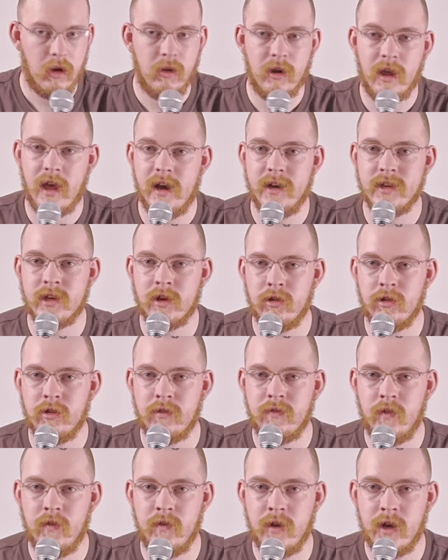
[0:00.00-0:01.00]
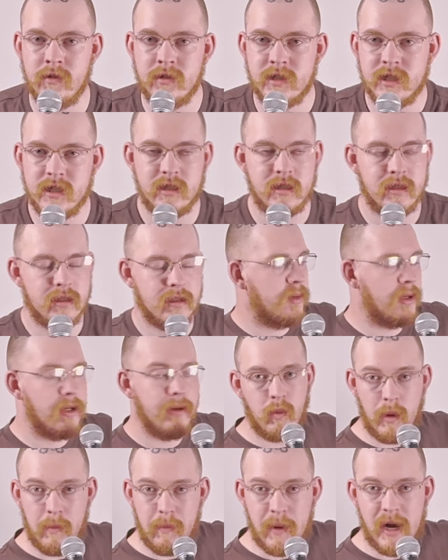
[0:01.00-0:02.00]
Oh yeah, I don't know if you've noticed,
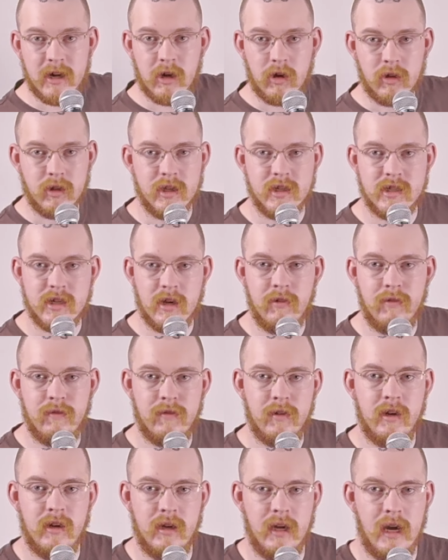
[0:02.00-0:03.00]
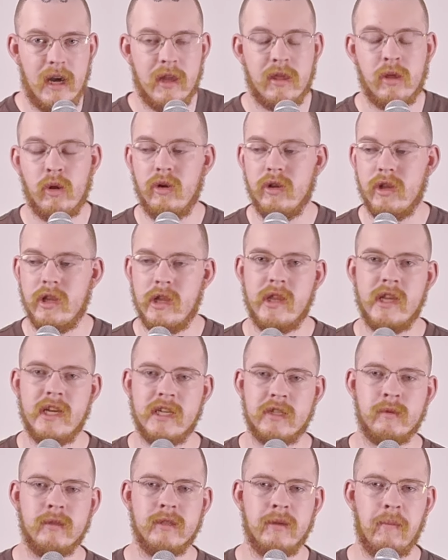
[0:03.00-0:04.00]
but we're back on the sofa. I thought that
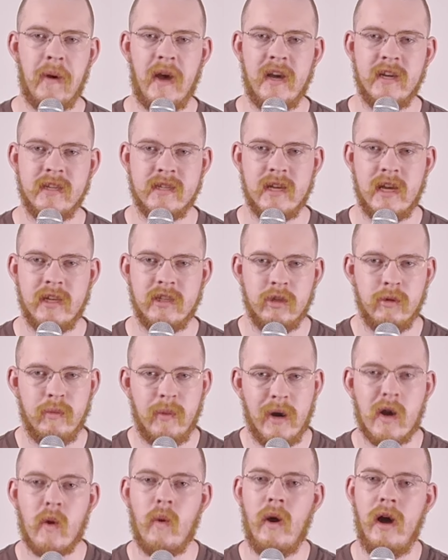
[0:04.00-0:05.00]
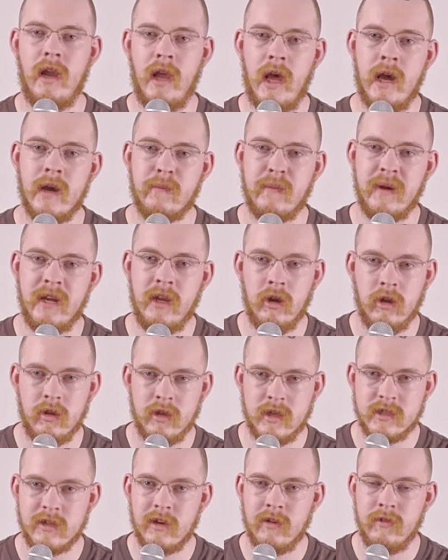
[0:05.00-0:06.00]
this was a better setup. I quite like being on
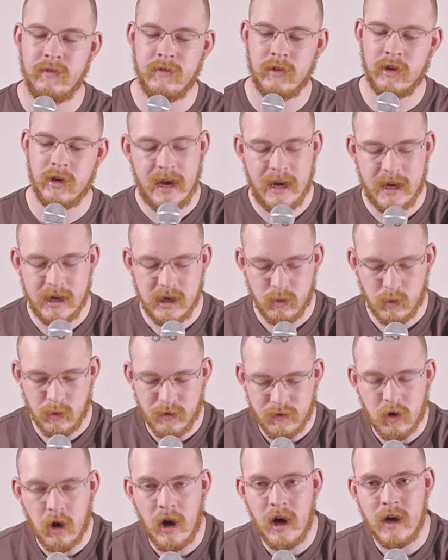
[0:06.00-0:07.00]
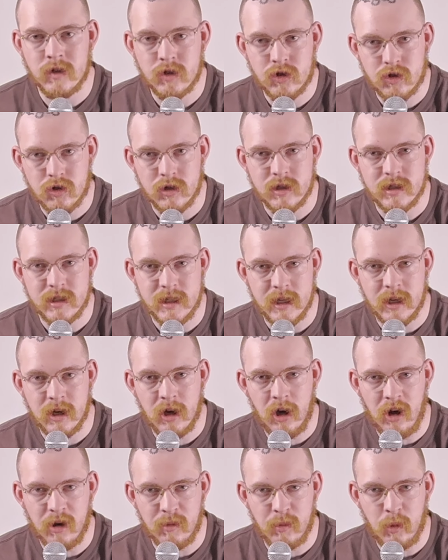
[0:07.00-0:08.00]
the sofa, and we've got our trusty
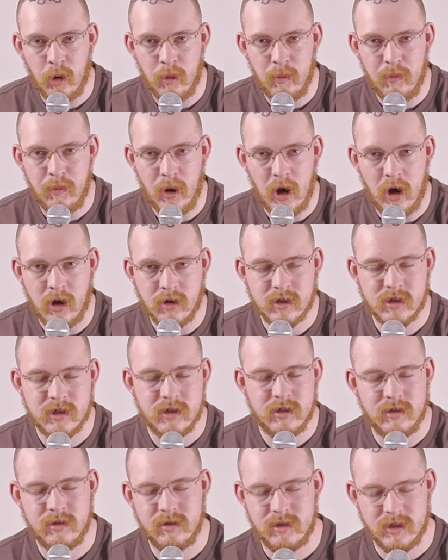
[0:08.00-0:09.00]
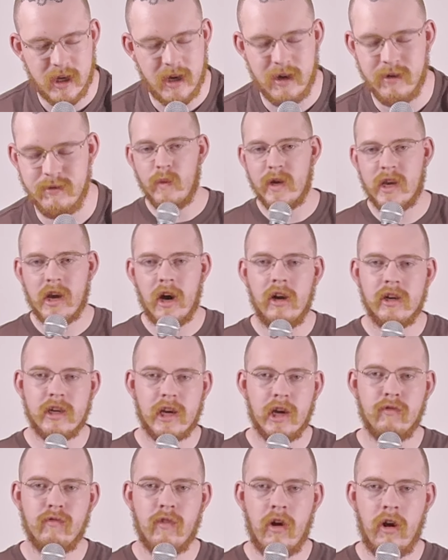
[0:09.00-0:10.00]
cardboard box. So we can't
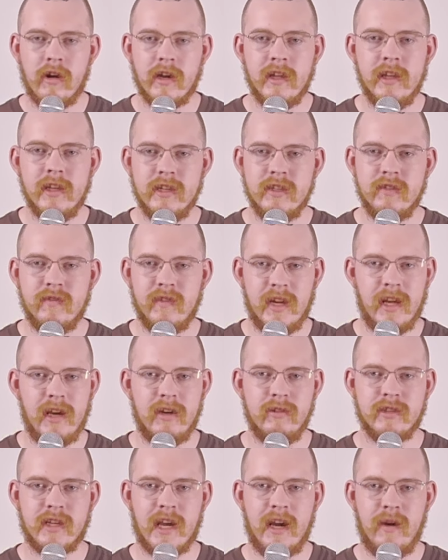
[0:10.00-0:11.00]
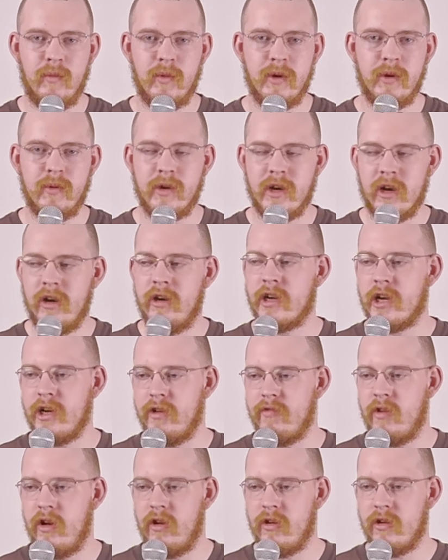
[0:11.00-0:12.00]
go wrong in these videos, can we? We can't go
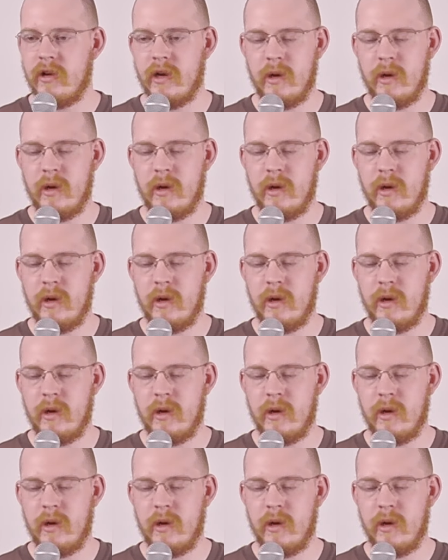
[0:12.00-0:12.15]
wrong.